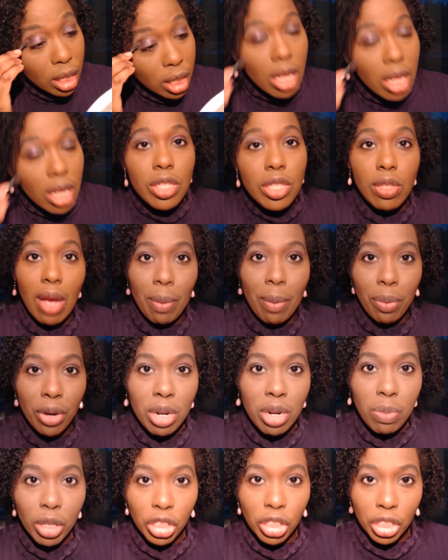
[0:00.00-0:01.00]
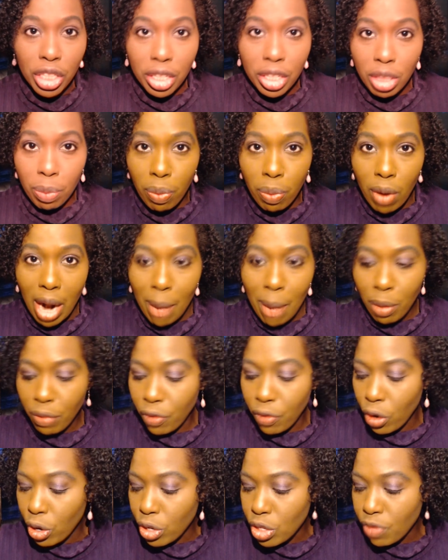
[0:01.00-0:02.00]
So I pretty much did the primer
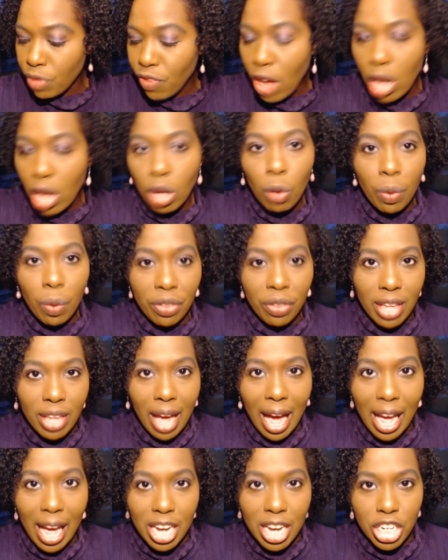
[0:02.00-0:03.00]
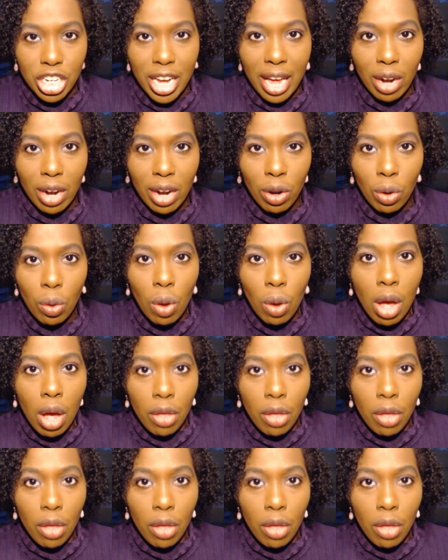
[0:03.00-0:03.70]
first, followed with the eyeshadow,